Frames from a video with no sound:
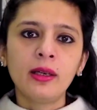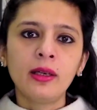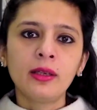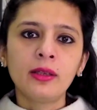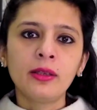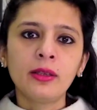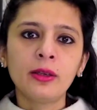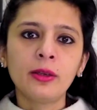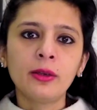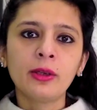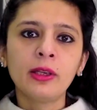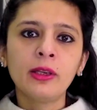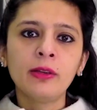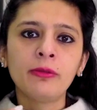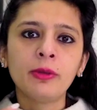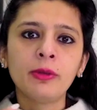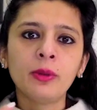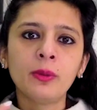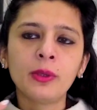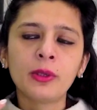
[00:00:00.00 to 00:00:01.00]
You know,
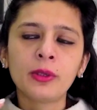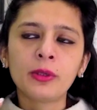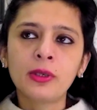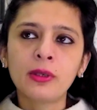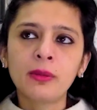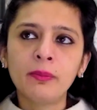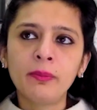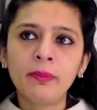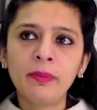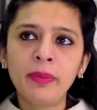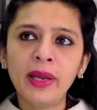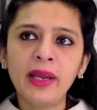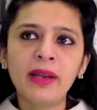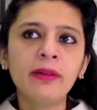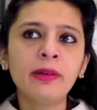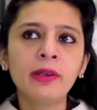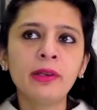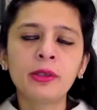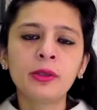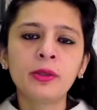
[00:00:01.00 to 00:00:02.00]
if you were to
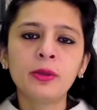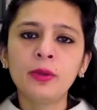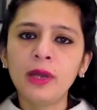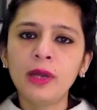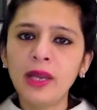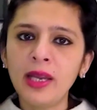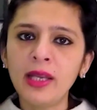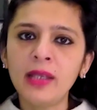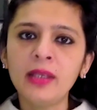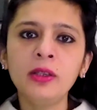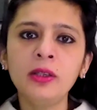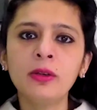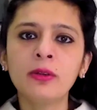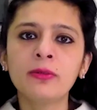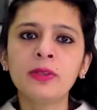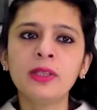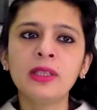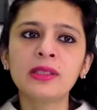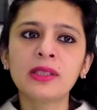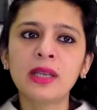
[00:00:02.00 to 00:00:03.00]
compare it to any
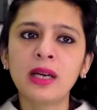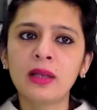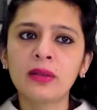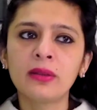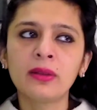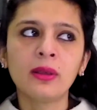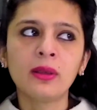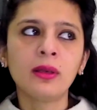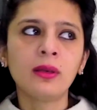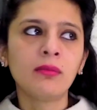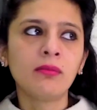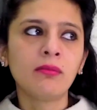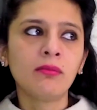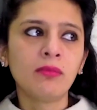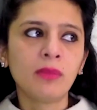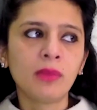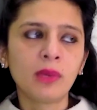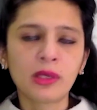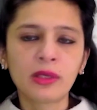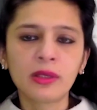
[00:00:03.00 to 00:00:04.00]
of these other
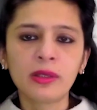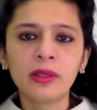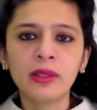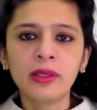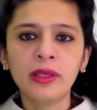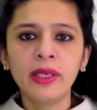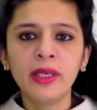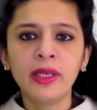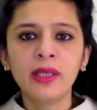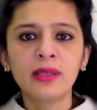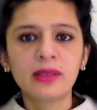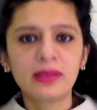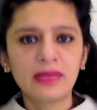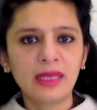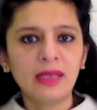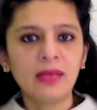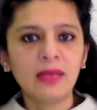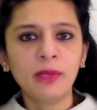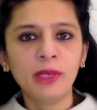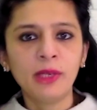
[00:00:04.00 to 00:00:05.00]
modern day
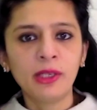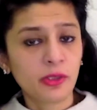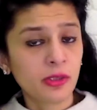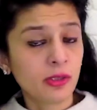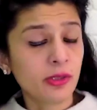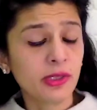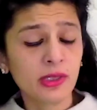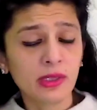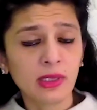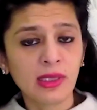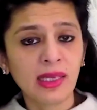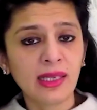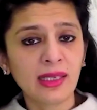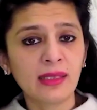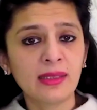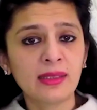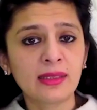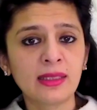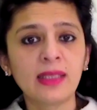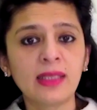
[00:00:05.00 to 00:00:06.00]
celebrations, like
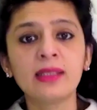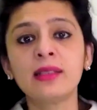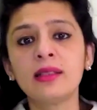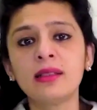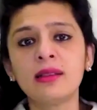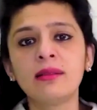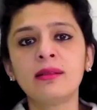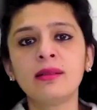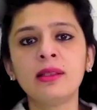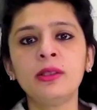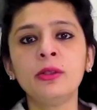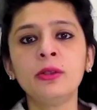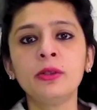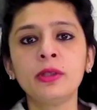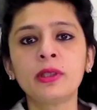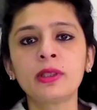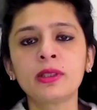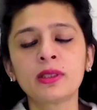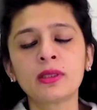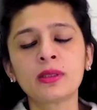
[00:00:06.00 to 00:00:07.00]
I said, New
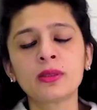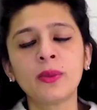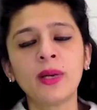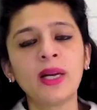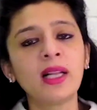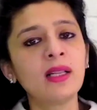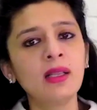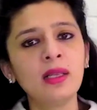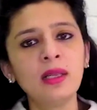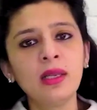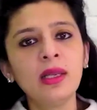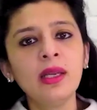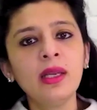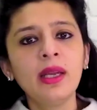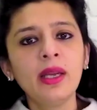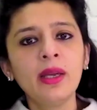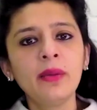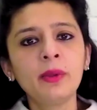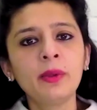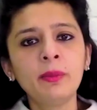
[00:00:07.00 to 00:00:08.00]
Year's as well,
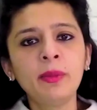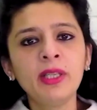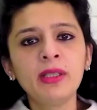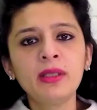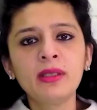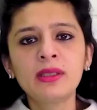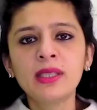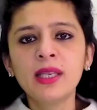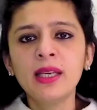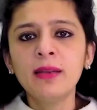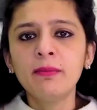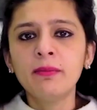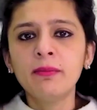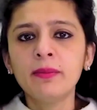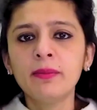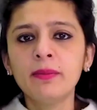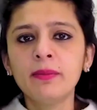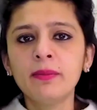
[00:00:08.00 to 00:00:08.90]
it would be the same.